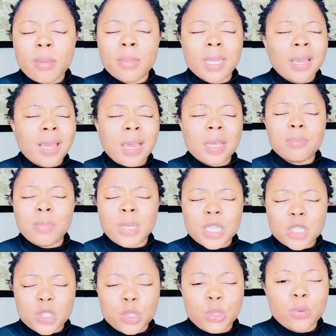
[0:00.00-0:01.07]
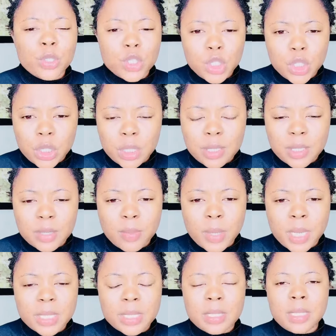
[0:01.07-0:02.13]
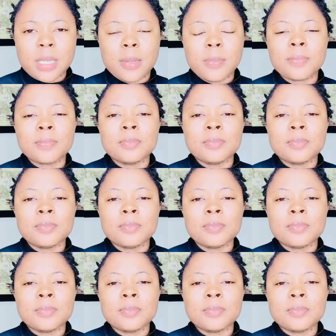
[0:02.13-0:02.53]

May God bless you in Jesus' mighty name.